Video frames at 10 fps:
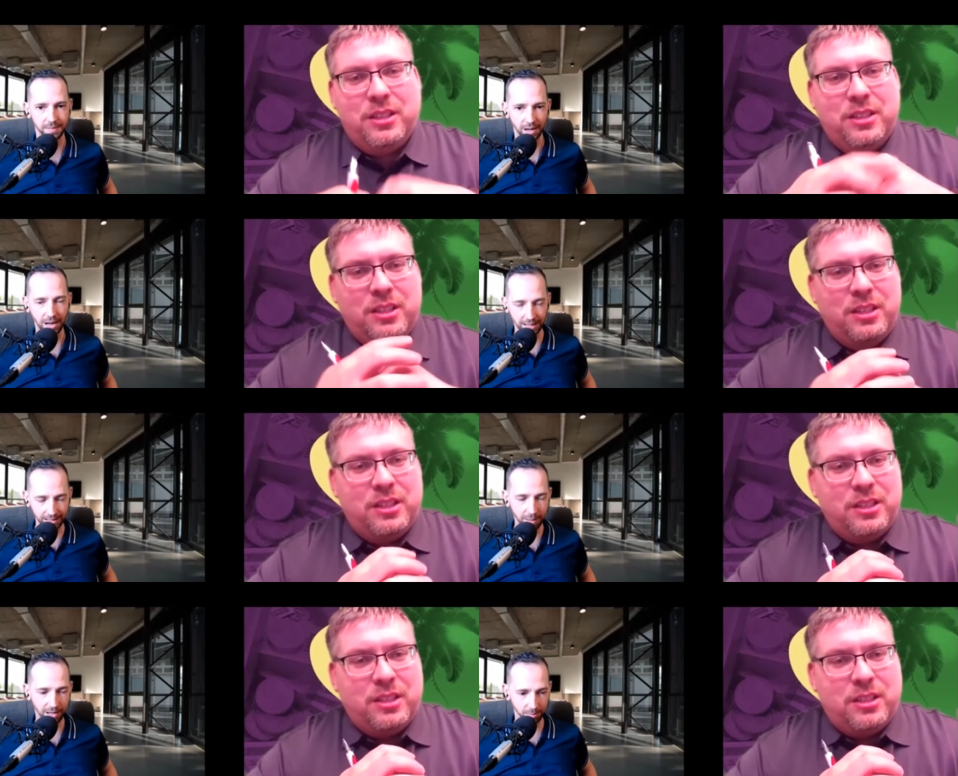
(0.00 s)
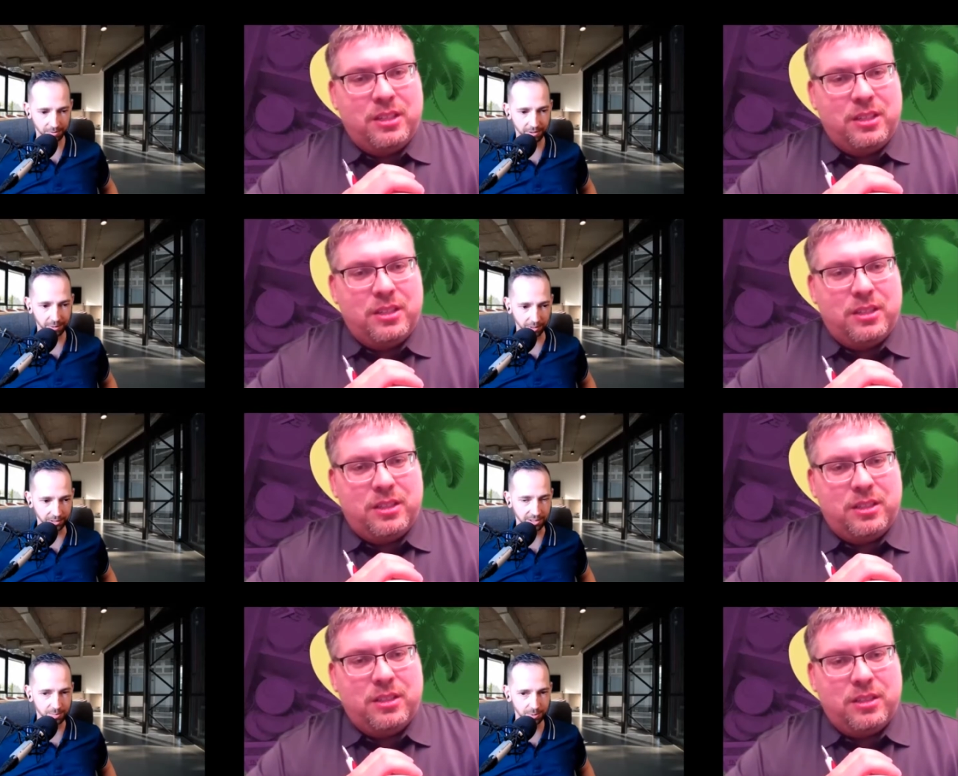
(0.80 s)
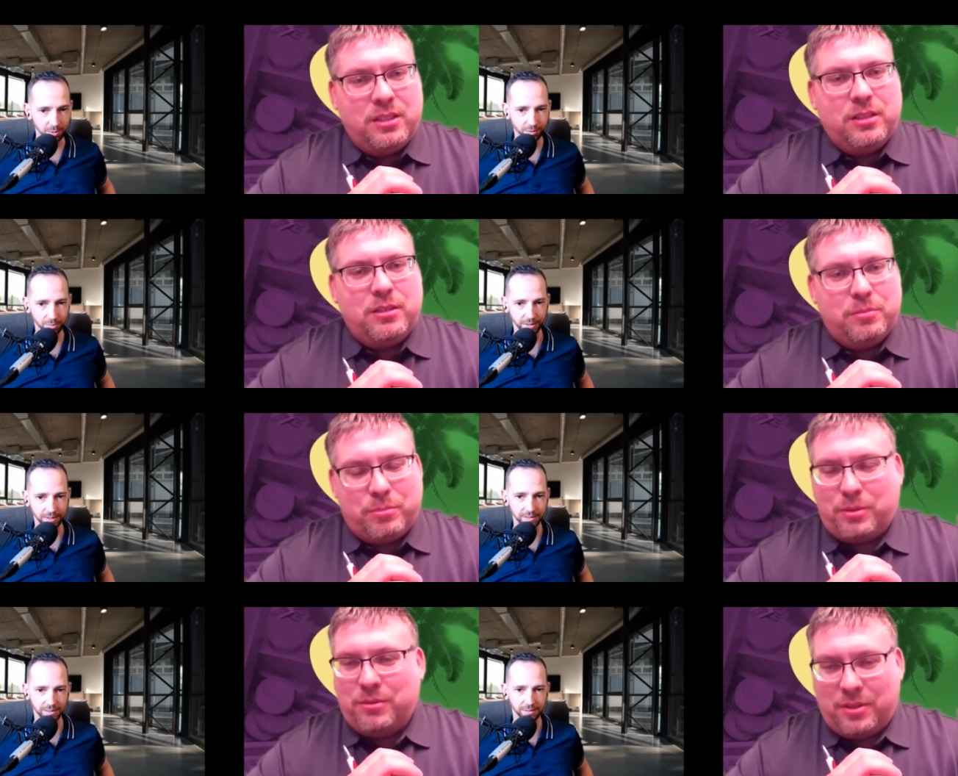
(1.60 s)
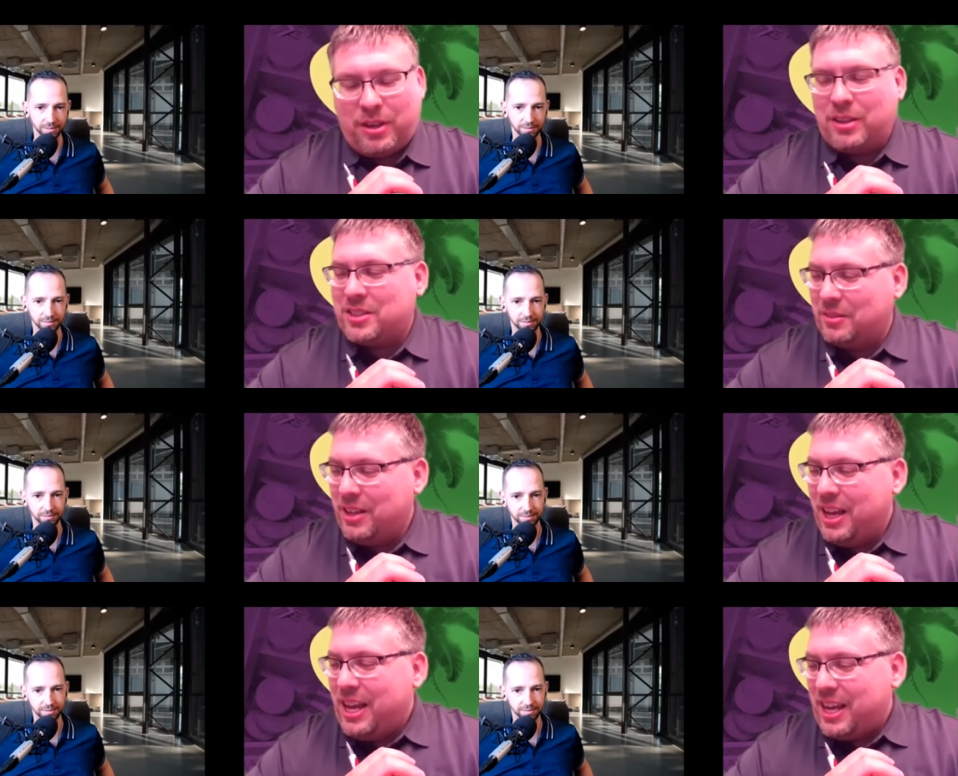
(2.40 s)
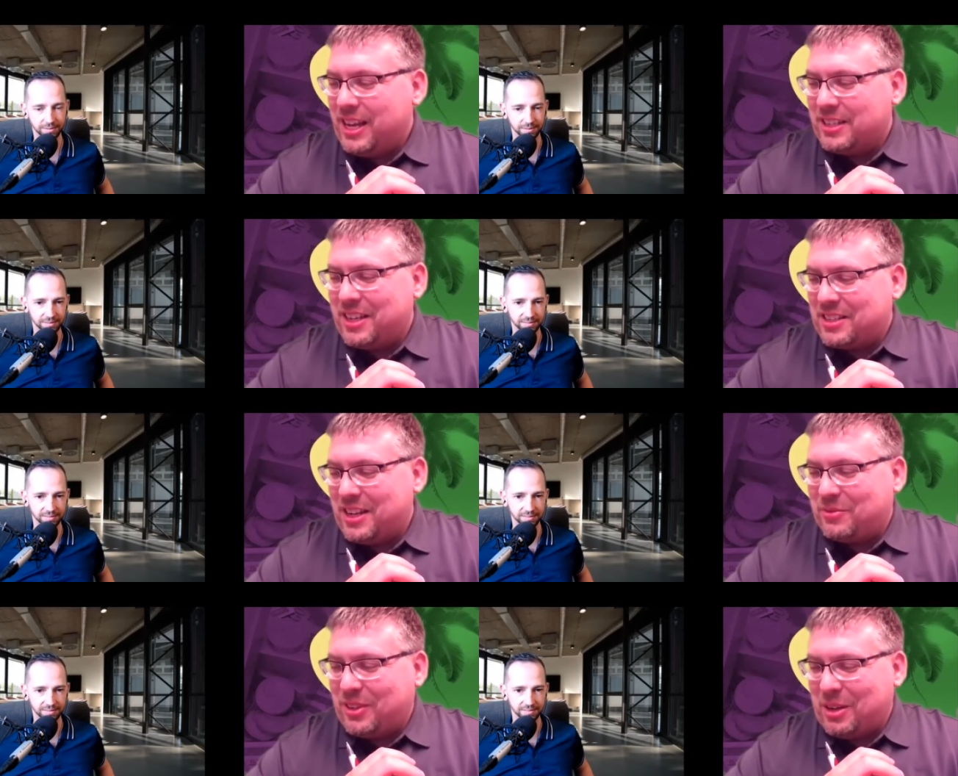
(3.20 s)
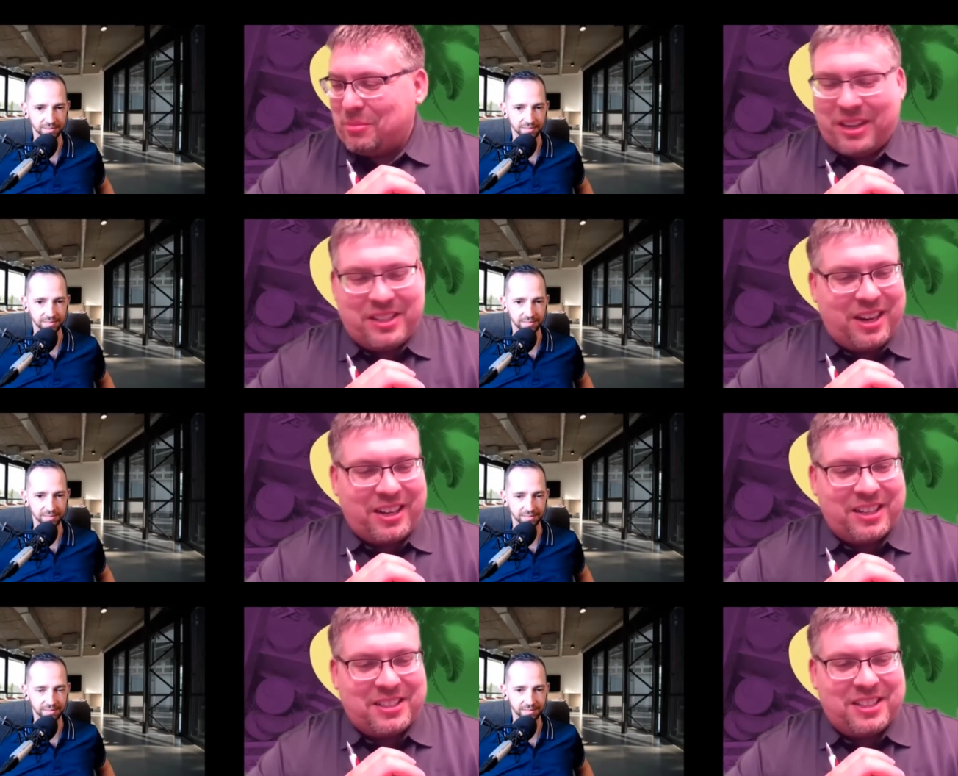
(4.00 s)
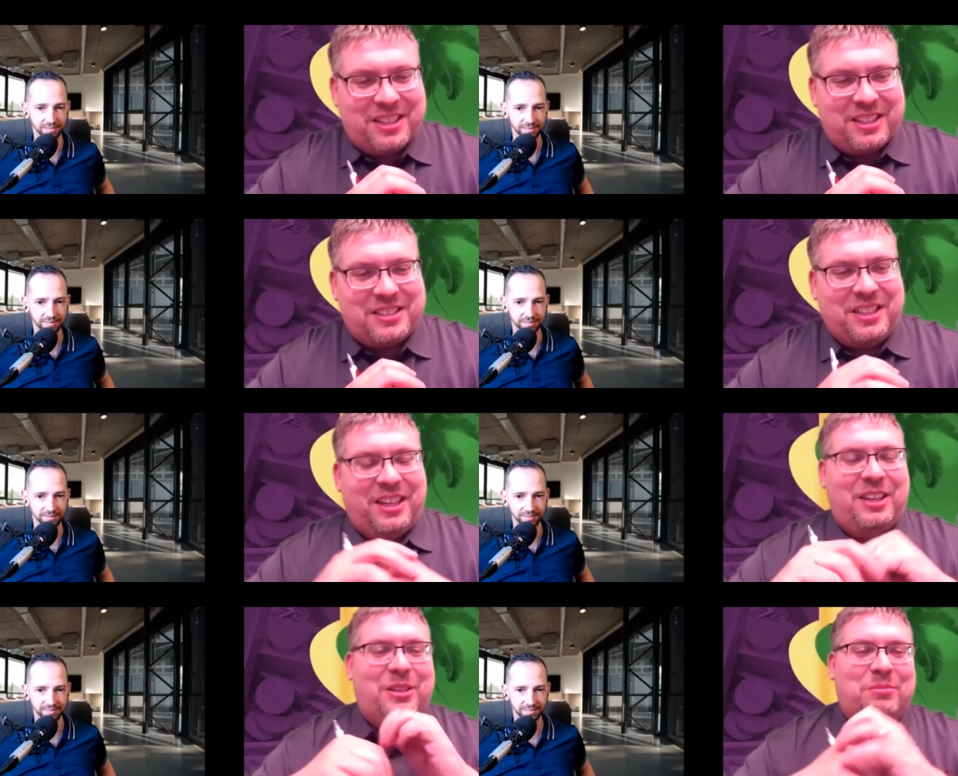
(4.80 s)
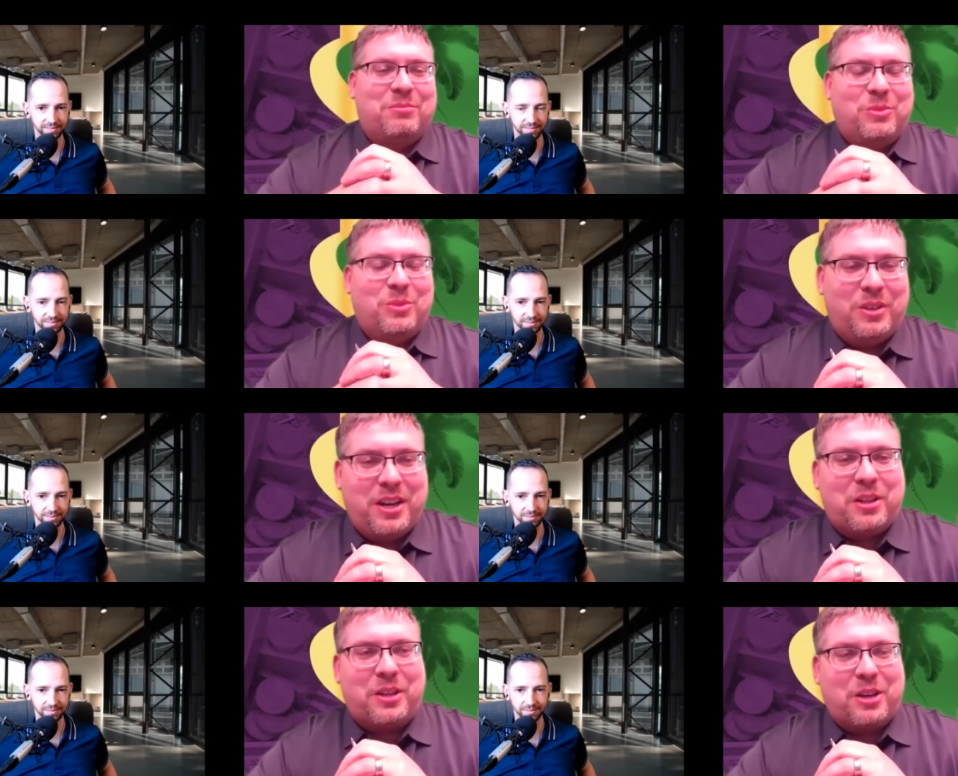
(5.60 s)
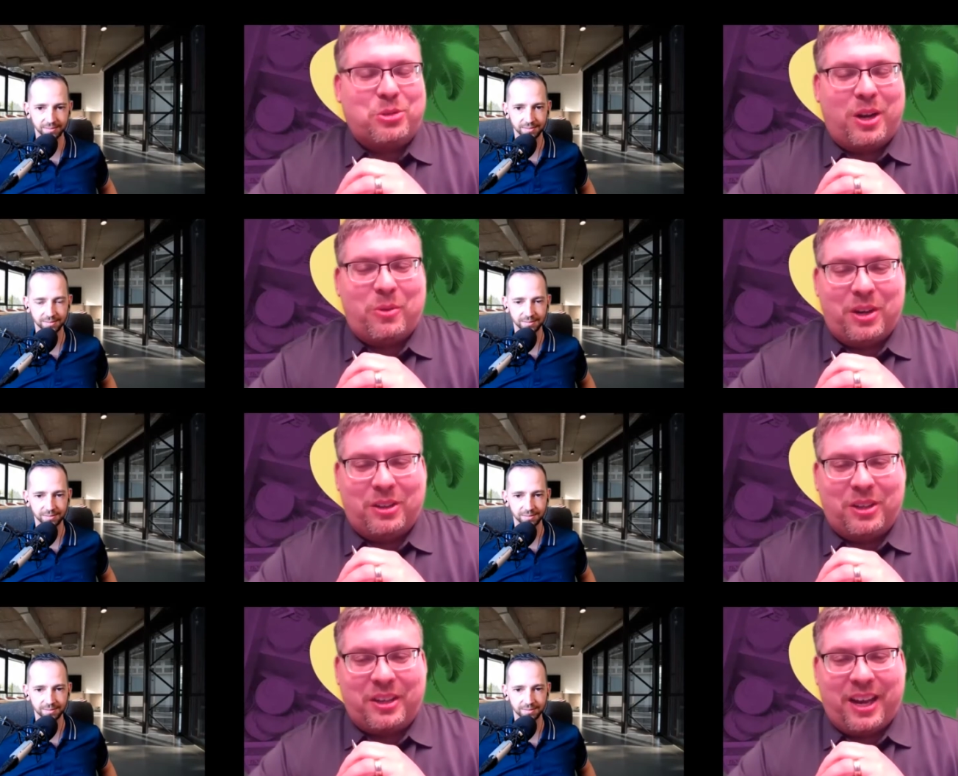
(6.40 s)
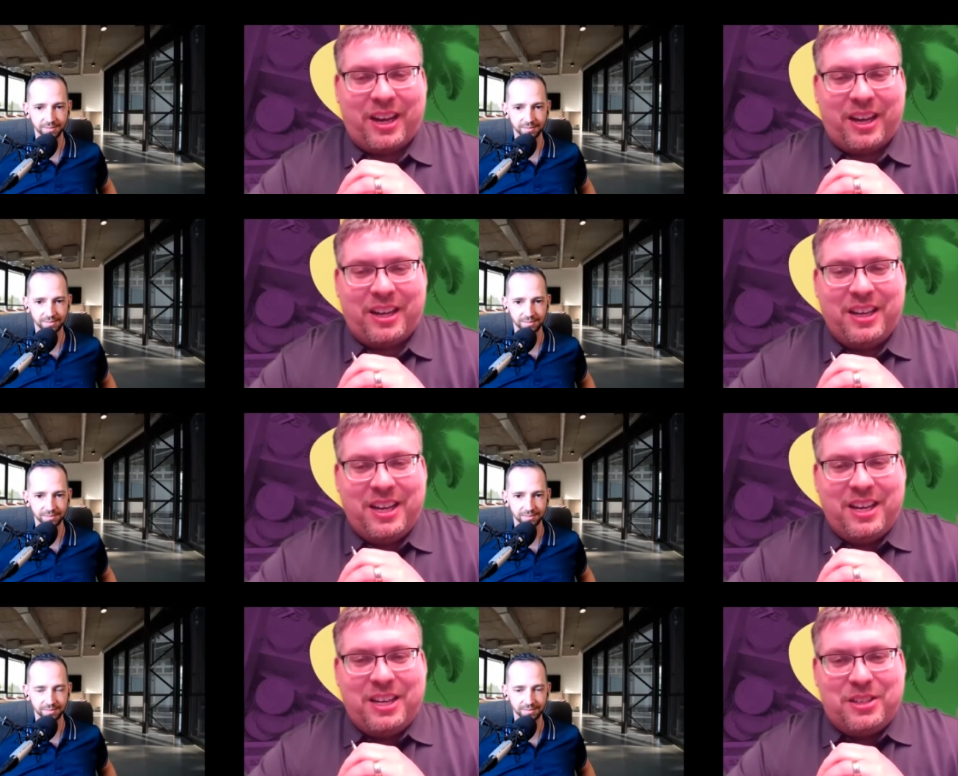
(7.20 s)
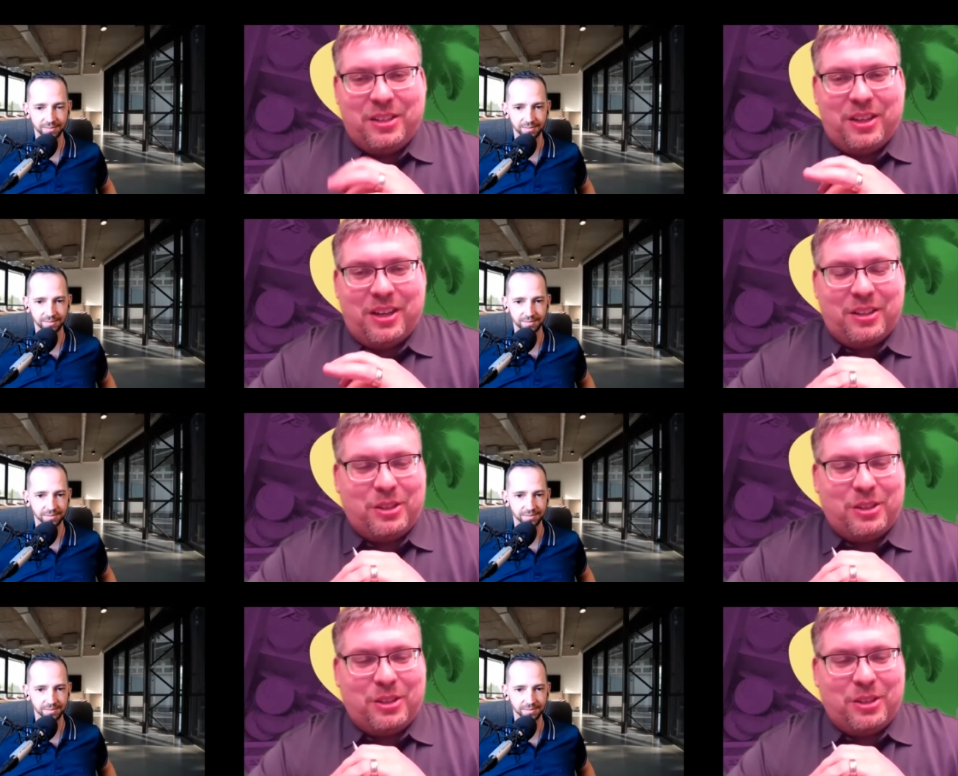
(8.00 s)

Speaker 1: I like Panama very much. It's a beautiful place.
Speaker 2: Awesome. Yes, that's definitely on my docket. Uh, um, another country I want to look at. I uh,